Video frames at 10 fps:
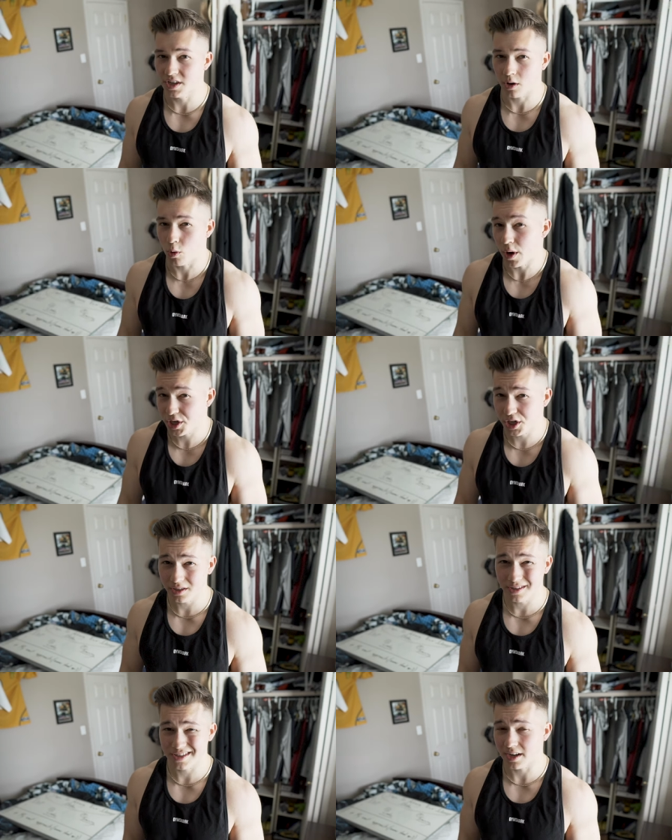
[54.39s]
Is that a
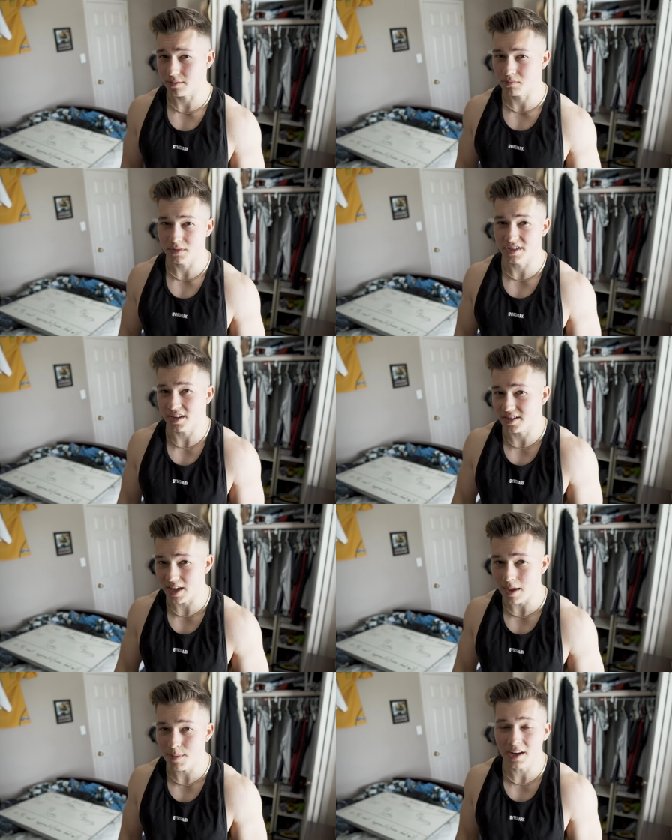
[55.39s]
question? Is that a is that a
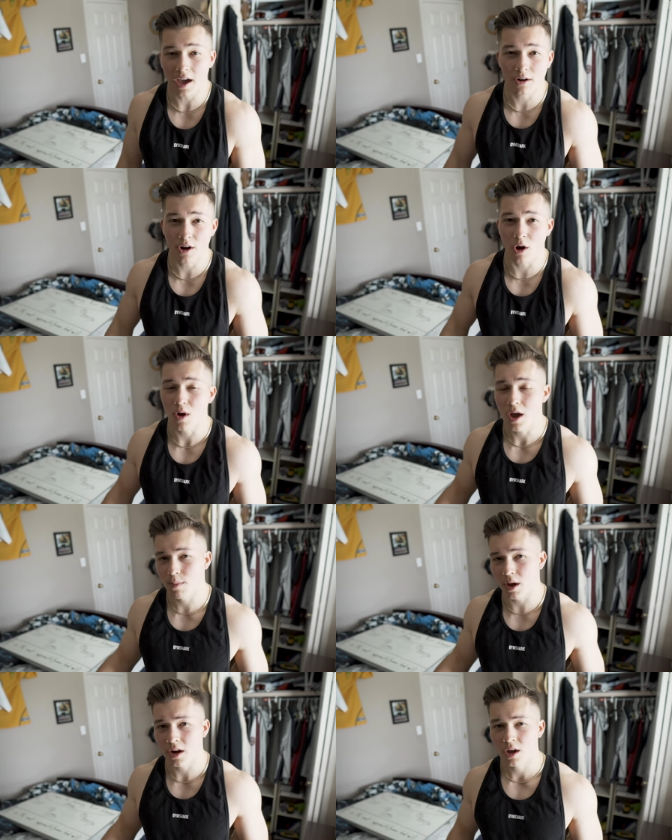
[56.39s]
statement? I don't know.
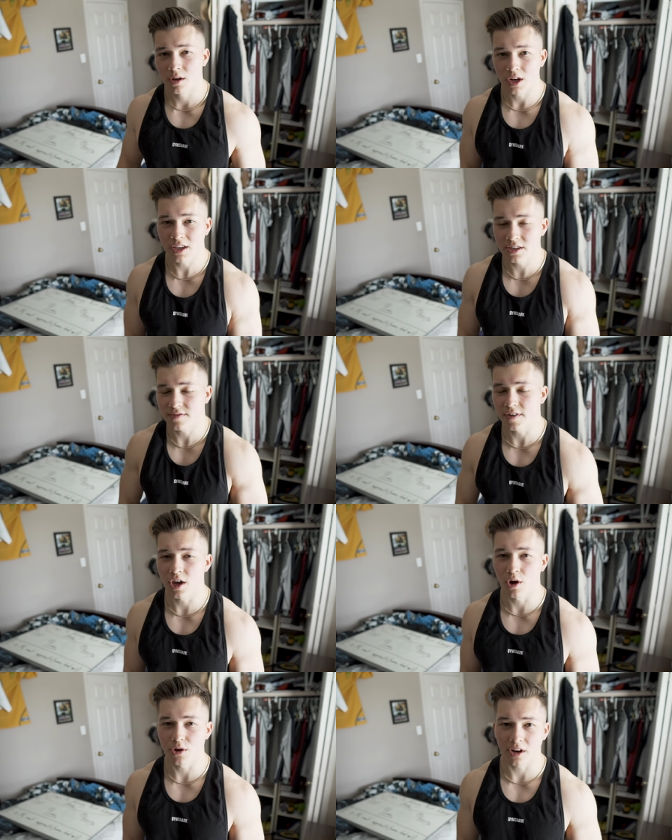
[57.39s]
But in this
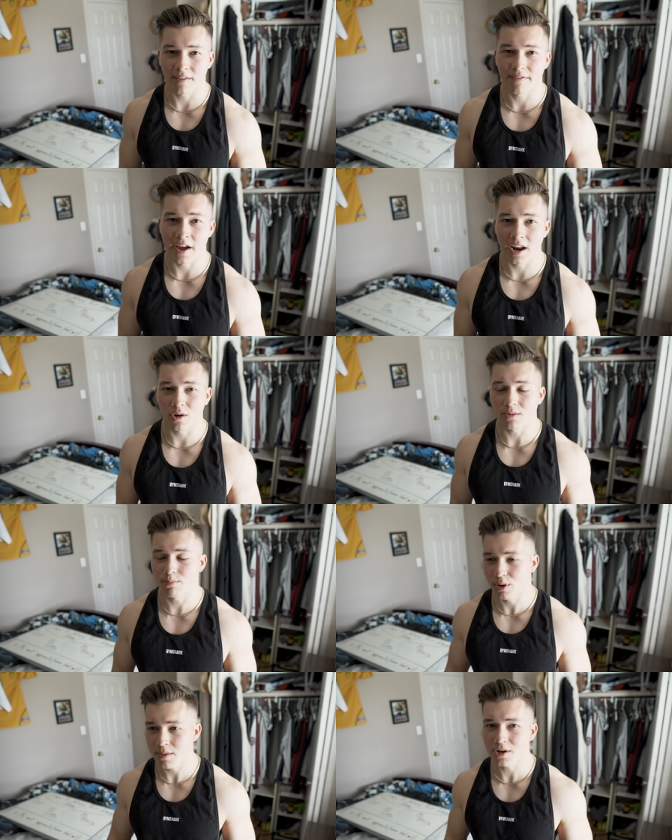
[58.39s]
video, you're gonna find out
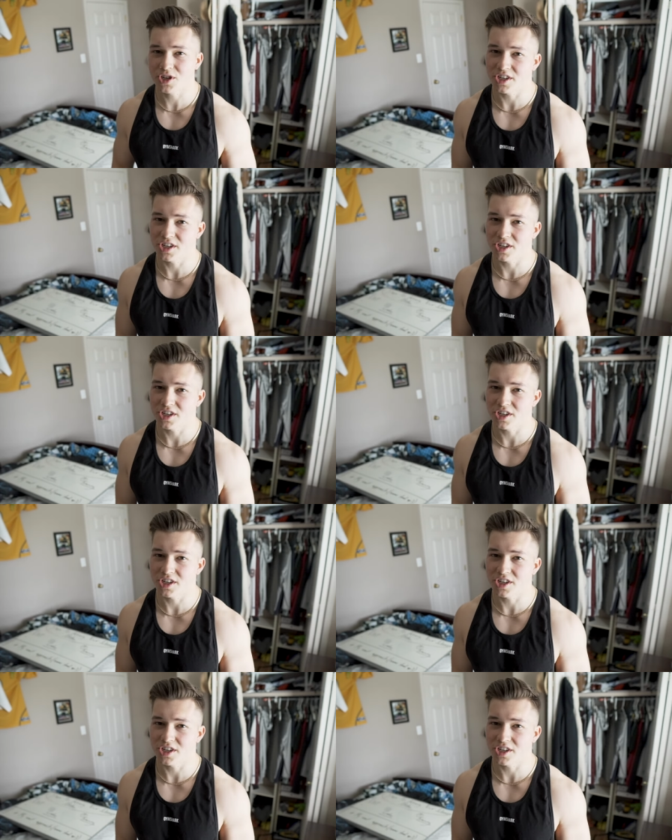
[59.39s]
pretty much